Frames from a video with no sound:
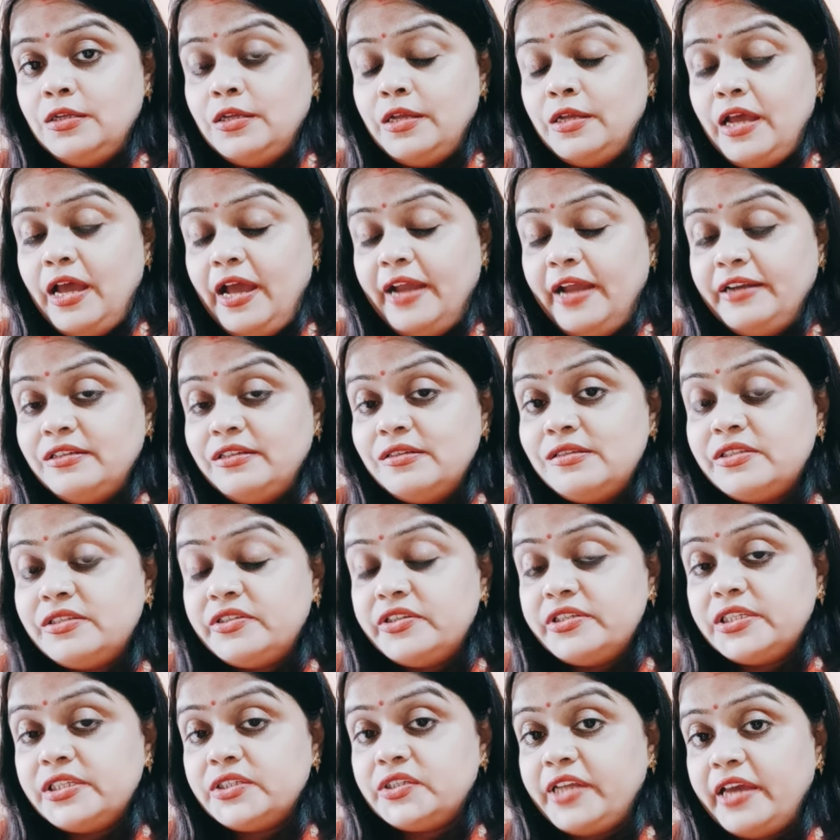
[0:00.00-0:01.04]
at his
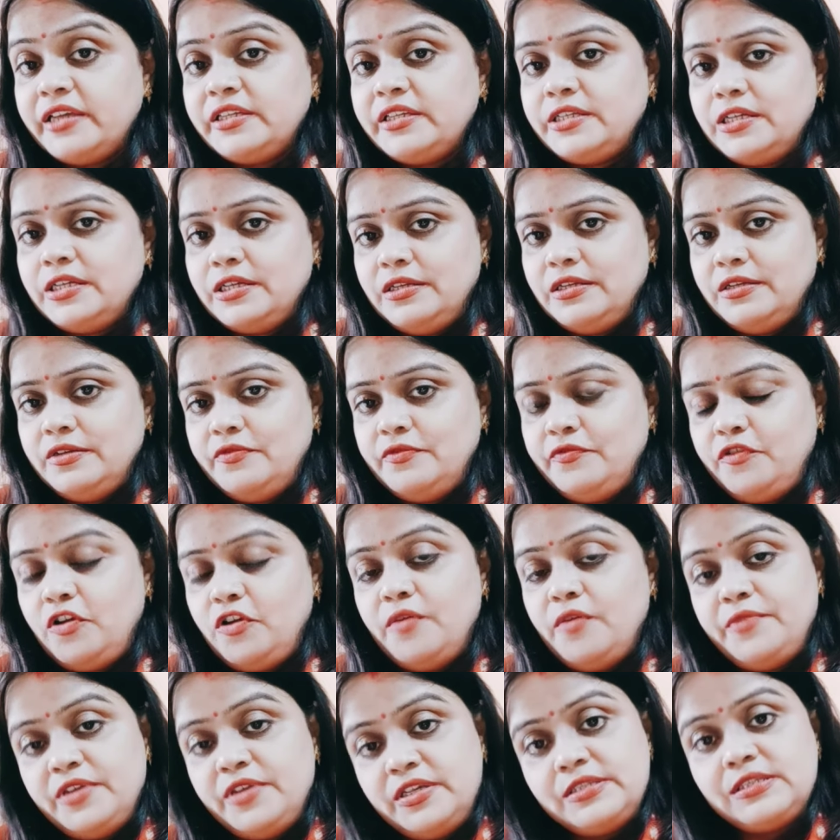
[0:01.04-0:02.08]
distraction
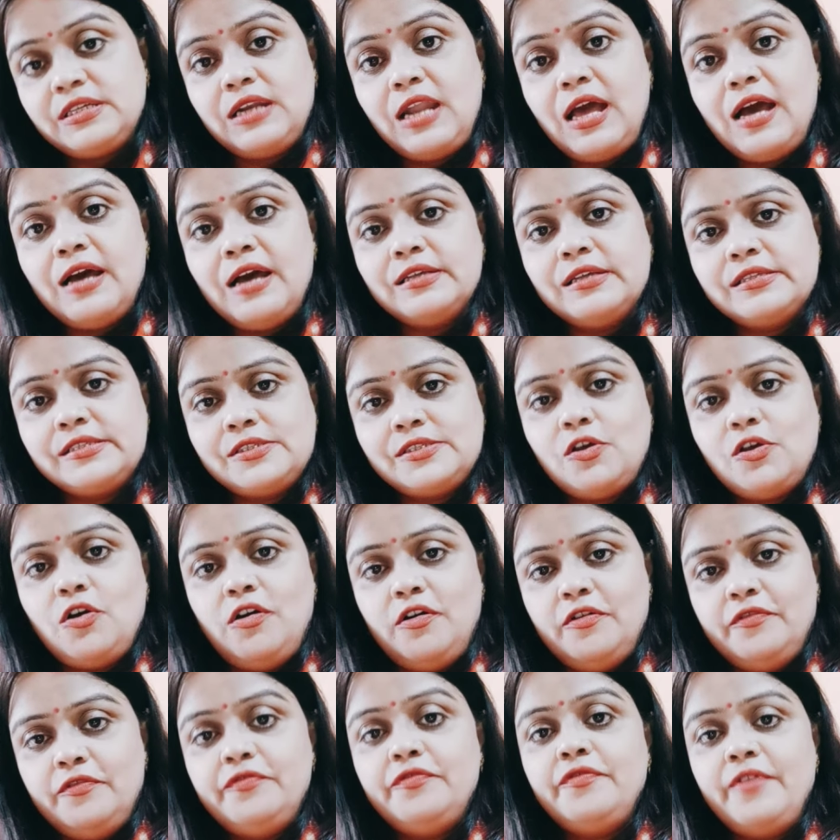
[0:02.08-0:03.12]
from his class
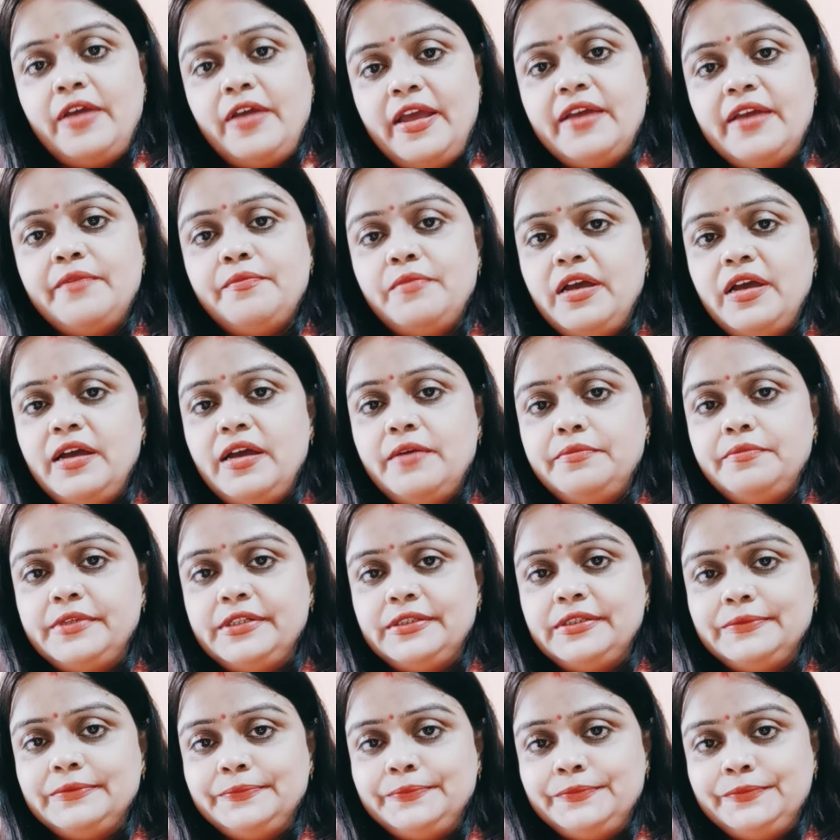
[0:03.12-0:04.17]
of M. Hamel.
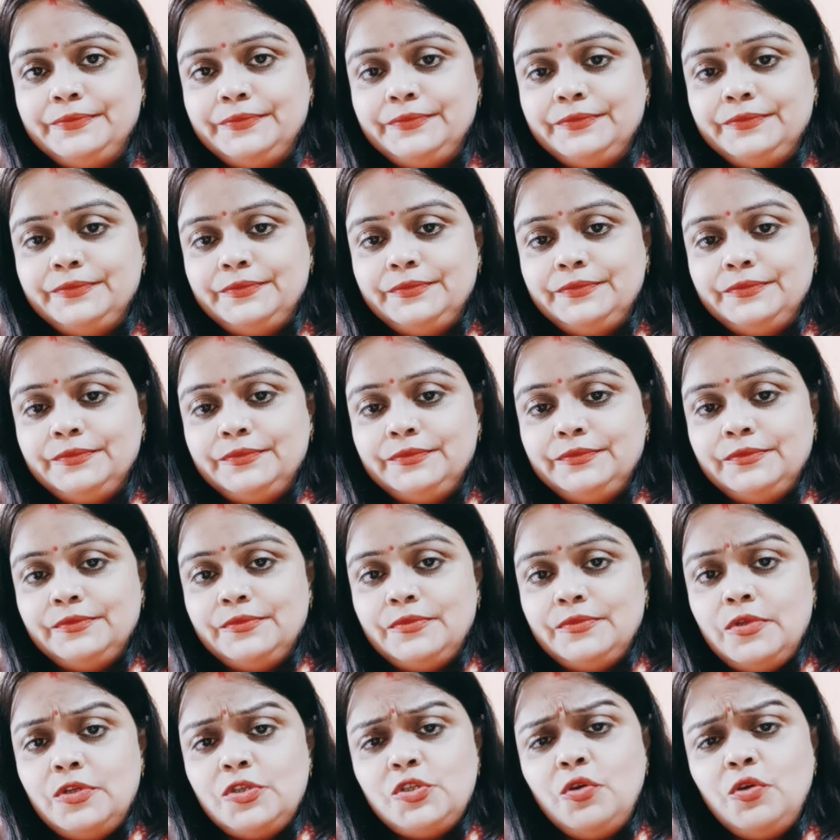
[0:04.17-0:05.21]

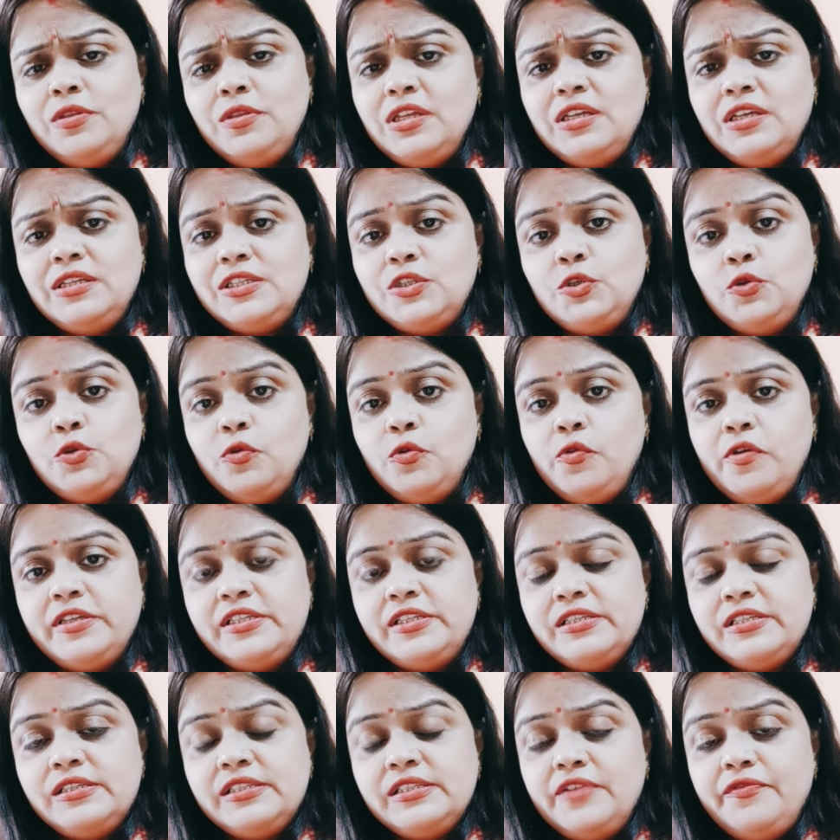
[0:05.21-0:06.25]
So these two
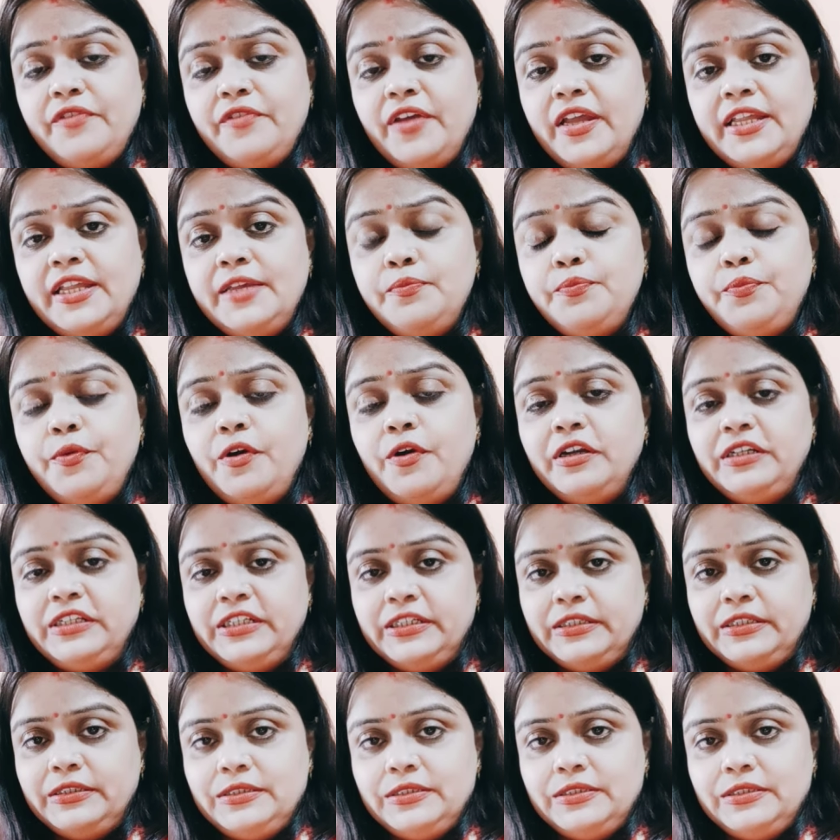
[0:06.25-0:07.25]
questions are very important.